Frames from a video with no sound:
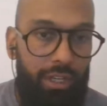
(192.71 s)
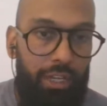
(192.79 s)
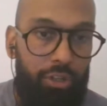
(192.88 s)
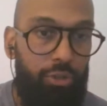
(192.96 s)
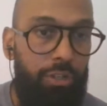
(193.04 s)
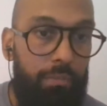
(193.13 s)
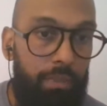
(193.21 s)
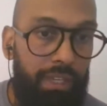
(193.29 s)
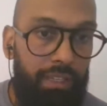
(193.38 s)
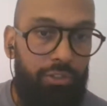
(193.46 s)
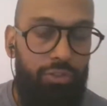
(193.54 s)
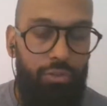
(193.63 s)
I couldn't make
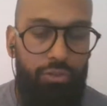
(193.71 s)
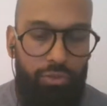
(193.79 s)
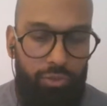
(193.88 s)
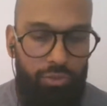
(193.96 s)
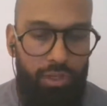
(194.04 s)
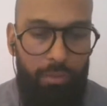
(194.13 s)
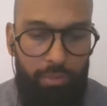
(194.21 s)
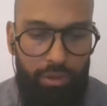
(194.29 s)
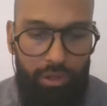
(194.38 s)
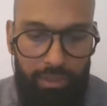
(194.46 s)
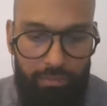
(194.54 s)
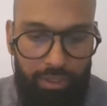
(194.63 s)
it to
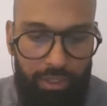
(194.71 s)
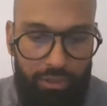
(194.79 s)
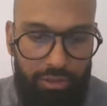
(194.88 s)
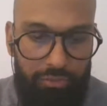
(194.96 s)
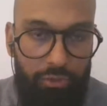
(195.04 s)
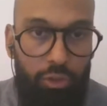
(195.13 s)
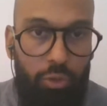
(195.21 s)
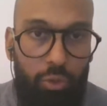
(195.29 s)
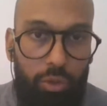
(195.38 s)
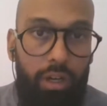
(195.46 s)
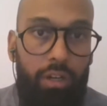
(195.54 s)
Berlin because of new